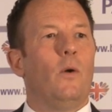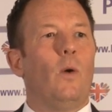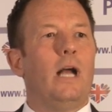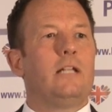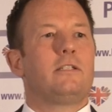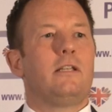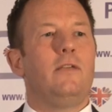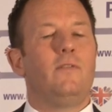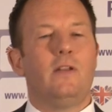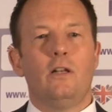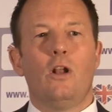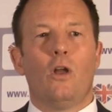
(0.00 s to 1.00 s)
whilst
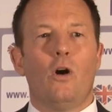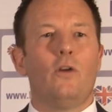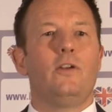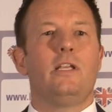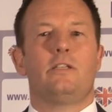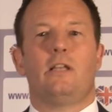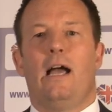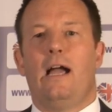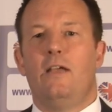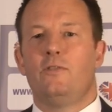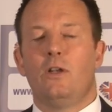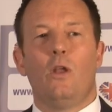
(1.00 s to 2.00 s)
living glorious
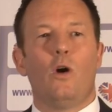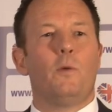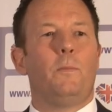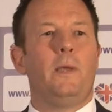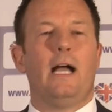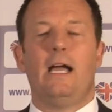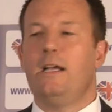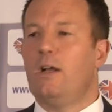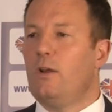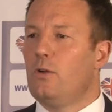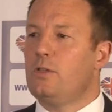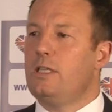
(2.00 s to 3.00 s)
lives locked behind
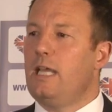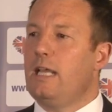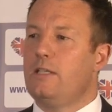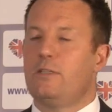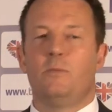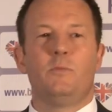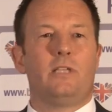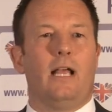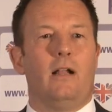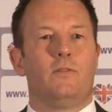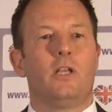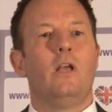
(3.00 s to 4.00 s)
closed gates
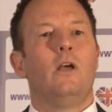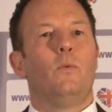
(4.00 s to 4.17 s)
themselves